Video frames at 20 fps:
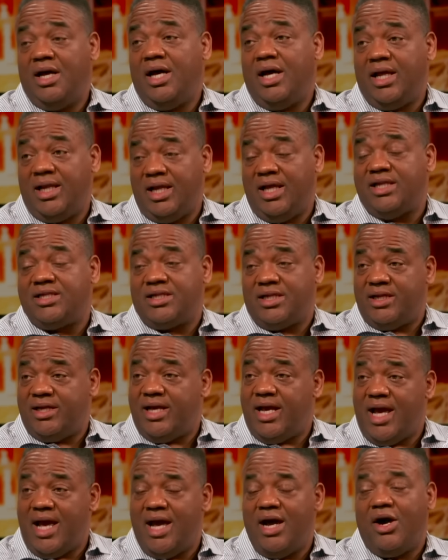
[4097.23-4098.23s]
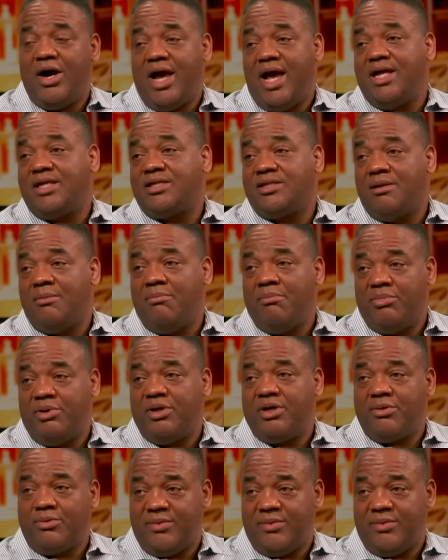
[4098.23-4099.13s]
allegedly had some book